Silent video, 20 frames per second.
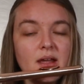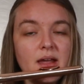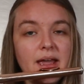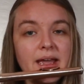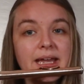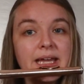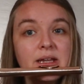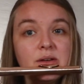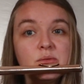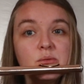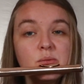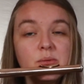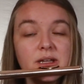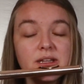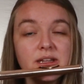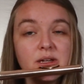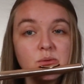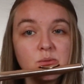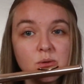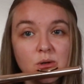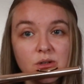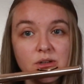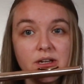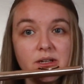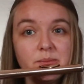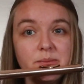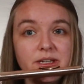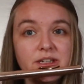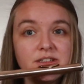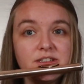And will it roll
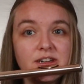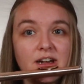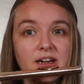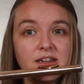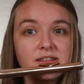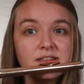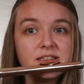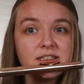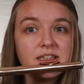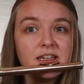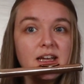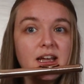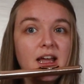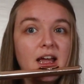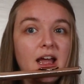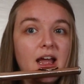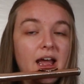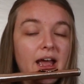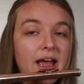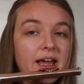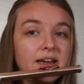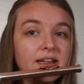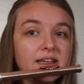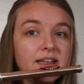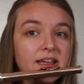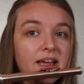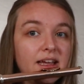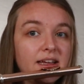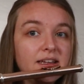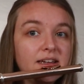on me or not? And
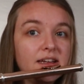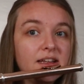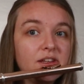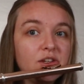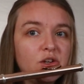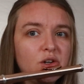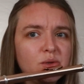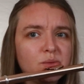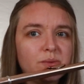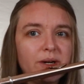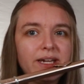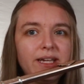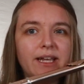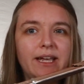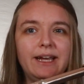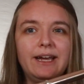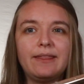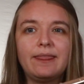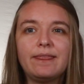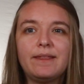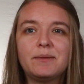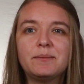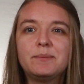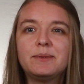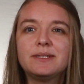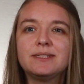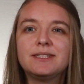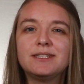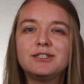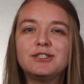again, your right hand thumb
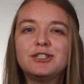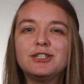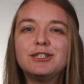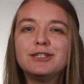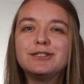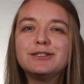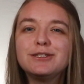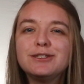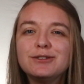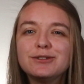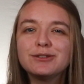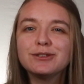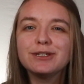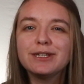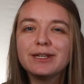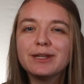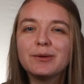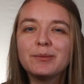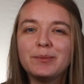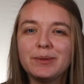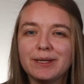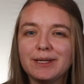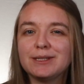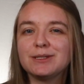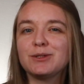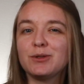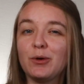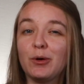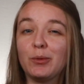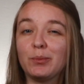position is usually the
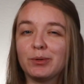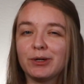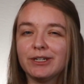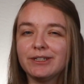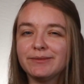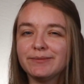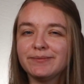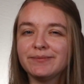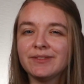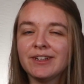biggest culprit.